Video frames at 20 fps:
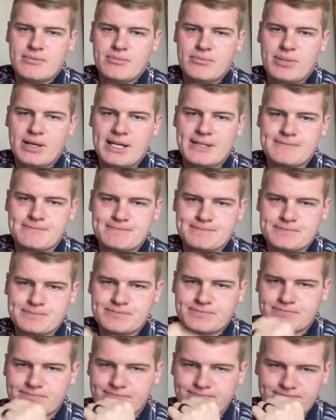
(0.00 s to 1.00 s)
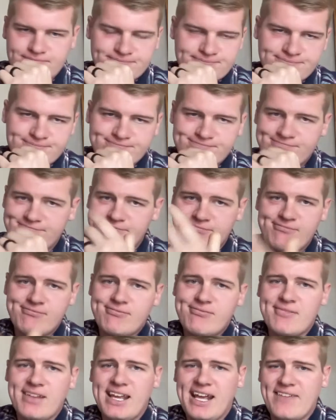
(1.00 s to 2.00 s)
But
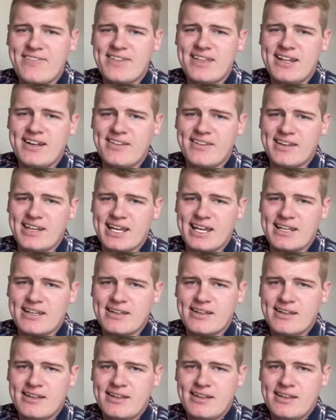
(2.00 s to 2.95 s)
at the end of the day,